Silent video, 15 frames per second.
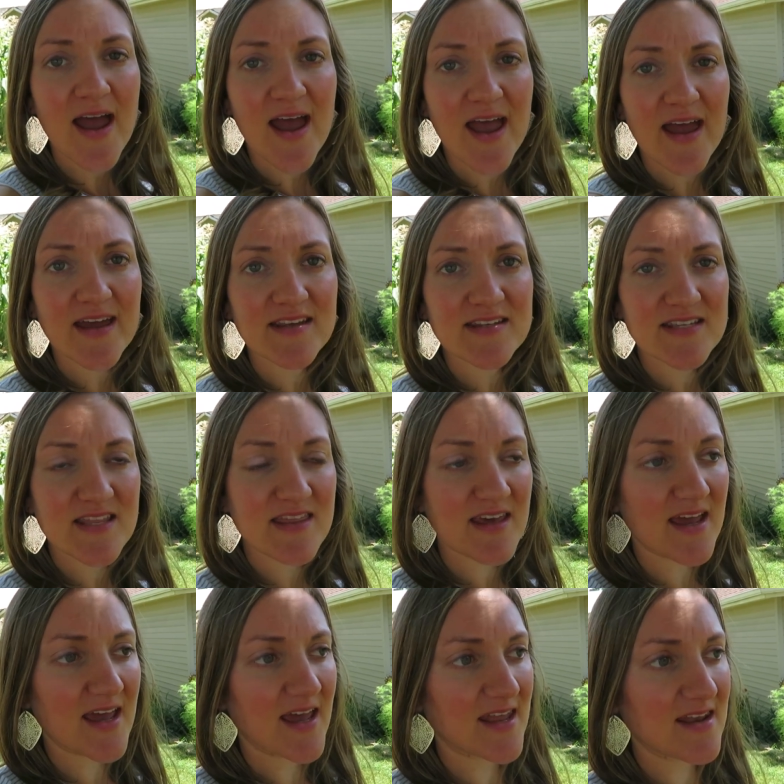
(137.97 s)
And
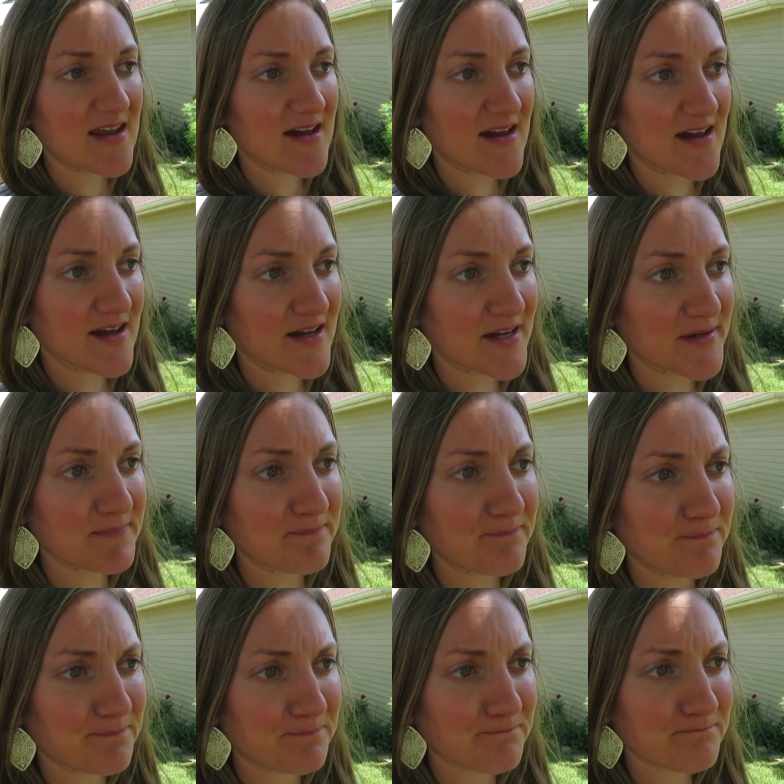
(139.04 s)
then
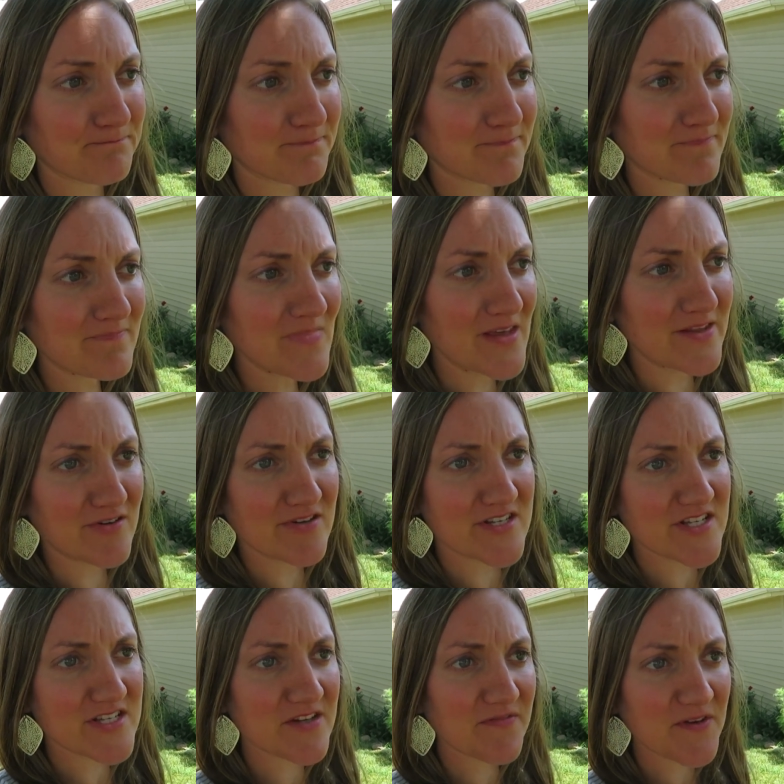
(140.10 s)
um, there's
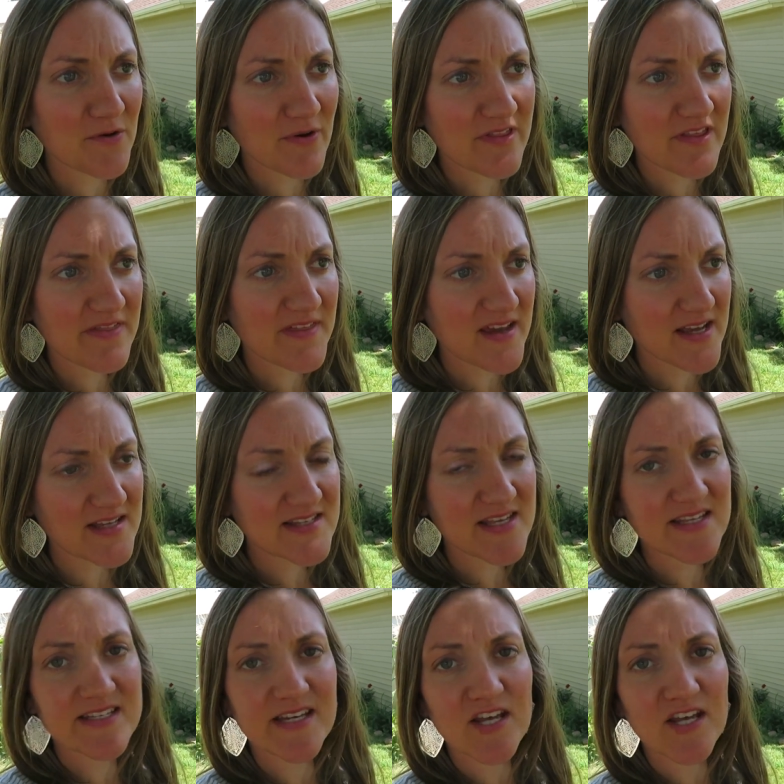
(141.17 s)
just a few other things that